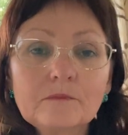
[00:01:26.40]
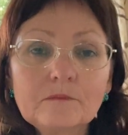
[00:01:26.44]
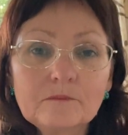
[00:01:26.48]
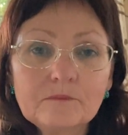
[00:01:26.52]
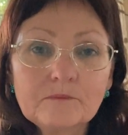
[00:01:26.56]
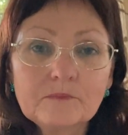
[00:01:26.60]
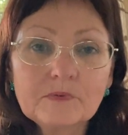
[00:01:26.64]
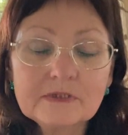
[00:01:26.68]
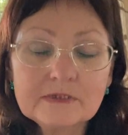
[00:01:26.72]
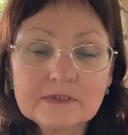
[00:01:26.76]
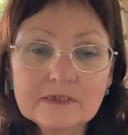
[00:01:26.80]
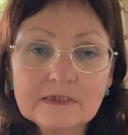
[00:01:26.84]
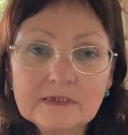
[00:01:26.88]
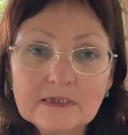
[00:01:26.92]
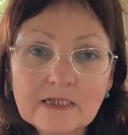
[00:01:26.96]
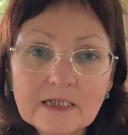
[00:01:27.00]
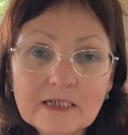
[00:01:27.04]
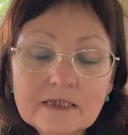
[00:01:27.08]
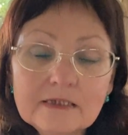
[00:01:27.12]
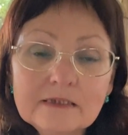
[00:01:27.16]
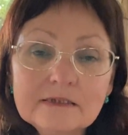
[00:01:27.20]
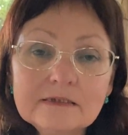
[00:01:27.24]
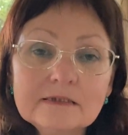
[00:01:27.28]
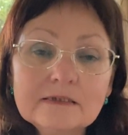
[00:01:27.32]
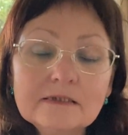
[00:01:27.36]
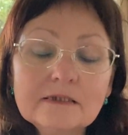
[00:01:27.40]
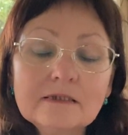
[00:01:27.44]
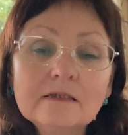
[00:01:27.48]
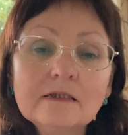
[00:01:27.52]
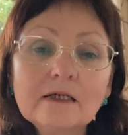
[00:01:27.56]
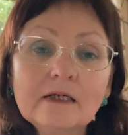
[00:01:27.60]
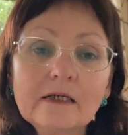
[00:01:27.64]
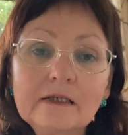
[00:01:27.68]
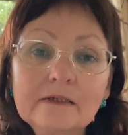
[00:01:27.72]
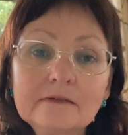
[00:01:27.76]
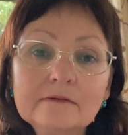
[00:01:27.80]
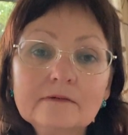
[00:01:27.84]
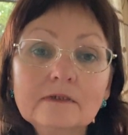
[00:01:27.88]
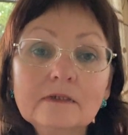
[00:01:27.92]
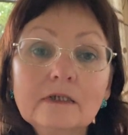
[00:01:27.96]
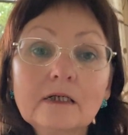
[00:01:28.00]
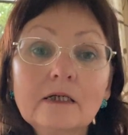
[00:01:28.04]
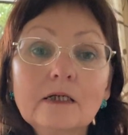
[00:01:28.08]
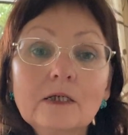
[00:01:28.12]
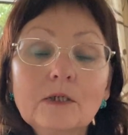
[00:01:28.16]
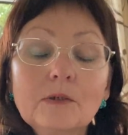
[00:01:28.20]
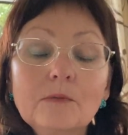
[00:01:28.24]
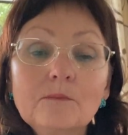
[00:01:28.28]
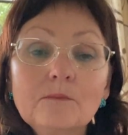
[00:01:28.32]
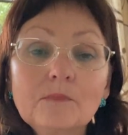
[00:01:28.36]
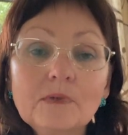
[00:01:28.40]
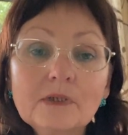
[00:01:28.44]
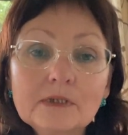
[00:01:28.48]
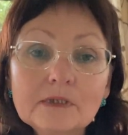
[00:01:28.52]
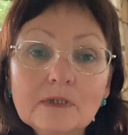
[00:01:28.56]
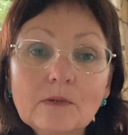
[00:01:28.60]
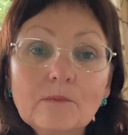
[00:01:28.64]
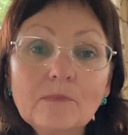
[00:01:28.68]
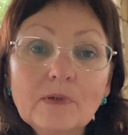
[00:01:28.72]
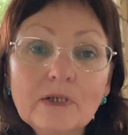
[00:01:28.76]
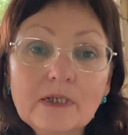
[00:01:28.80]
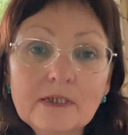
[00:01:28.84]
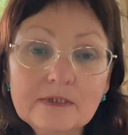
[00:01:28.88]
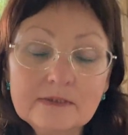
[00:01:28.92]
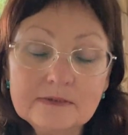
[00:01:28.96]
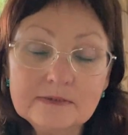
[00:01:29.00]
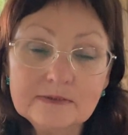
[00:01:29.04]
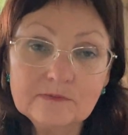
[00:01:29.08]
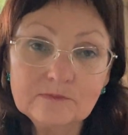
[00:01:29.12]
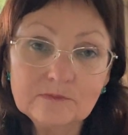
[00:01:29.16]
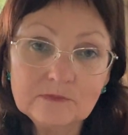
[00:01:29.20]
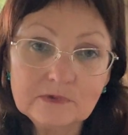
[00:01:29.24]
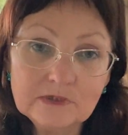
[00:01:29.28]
personality and metabolism,